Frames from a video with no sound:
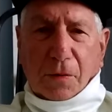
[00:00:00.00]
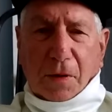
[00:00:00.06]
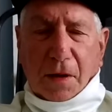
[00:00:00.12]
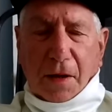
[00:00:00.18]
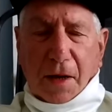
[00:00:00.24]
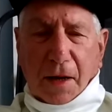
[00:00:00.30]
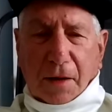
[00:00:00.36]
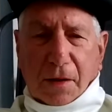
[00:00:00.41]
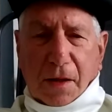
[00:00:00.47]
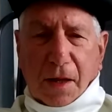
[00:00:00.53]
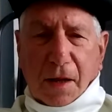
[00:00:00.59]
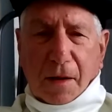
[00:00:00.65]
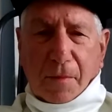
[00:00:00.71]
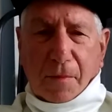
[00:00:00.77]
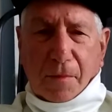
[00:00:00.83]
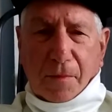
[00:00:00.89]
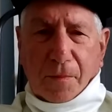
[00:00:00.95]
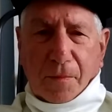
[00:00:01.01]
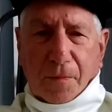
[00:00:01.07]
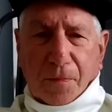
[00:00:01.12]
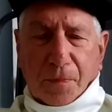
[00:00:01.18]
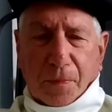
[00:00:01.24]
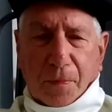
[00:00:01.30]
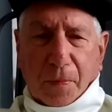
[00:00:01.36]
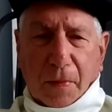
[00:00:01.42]
connect them
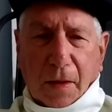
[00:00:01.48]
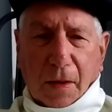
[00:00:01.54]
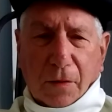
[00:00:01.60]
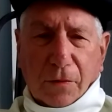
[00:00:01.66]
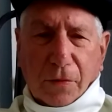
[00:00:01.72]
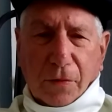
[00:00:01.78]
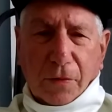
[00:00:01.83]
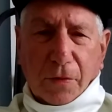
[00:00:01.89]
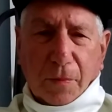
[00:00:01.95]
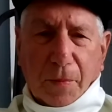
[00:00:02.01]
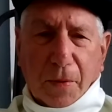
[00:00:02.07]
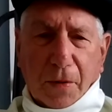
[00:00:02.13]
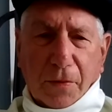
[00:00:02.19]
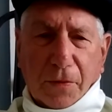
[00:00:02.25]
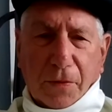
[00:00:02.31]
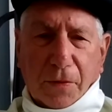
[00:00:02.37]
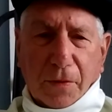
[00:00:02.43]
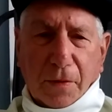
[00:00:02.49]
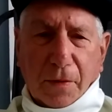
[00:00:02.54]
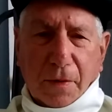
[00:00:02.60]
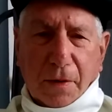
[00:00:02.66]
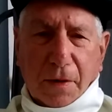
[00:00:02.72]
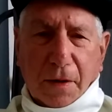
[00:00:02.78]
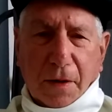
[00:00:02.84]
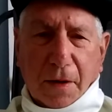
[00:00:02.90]
to your birth
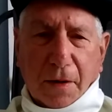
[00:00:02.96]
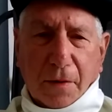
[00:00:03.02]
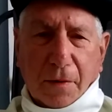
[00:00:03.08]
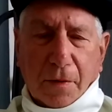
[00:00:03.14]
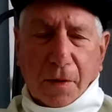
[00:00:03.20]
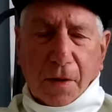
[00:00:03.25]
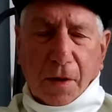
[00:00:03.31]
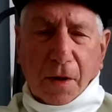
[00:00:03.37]
year.